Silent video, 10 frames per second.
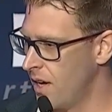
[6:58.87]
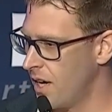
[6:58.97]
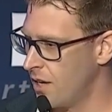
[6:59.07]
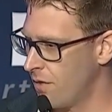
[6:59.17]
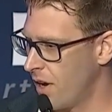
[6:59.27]

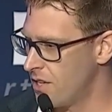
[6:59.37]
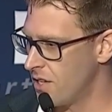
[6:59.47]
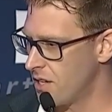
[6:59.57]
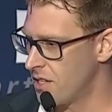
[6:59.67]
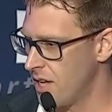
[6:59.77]
Innovation
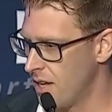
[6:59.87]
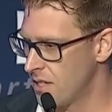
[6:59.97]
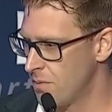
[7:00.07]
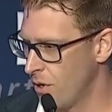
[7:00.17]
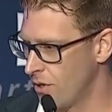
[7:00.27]
extends
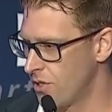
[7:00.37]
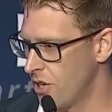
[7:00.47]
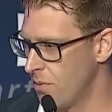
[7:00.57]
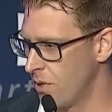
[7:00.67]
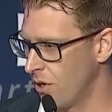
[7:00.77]
beyond the
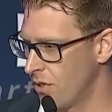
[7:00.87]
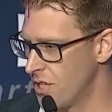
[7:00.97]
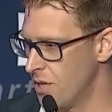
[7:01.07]
terminology,